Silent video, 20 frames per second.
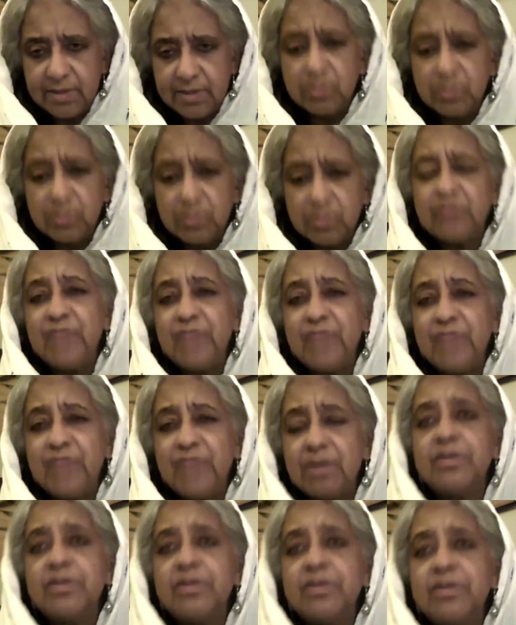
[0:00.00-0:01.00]
It was
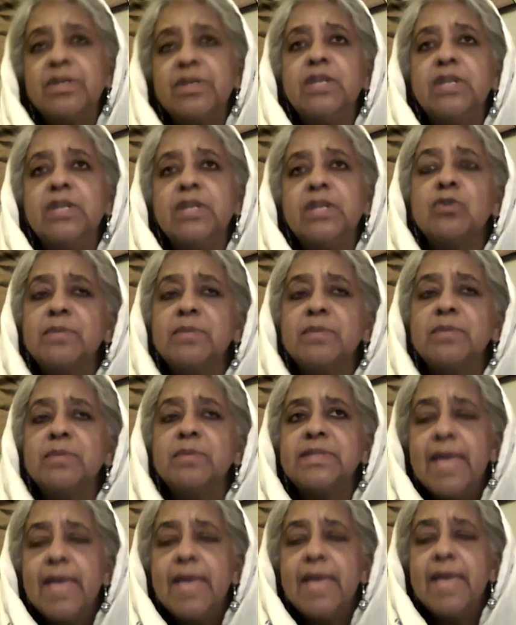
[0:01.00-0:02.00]
very, very
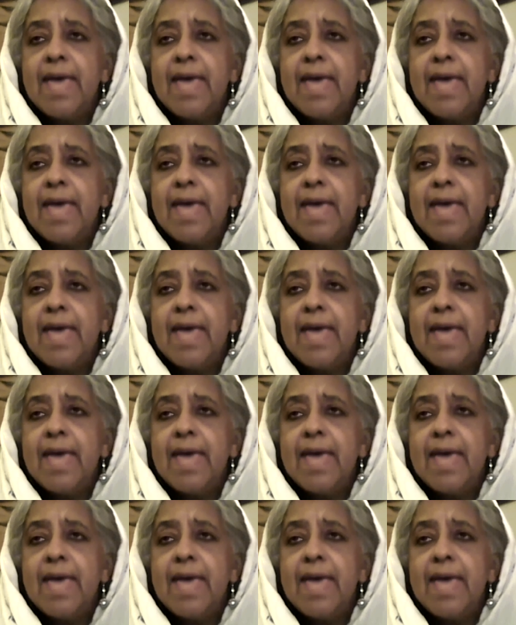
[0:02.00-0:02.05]
enormous.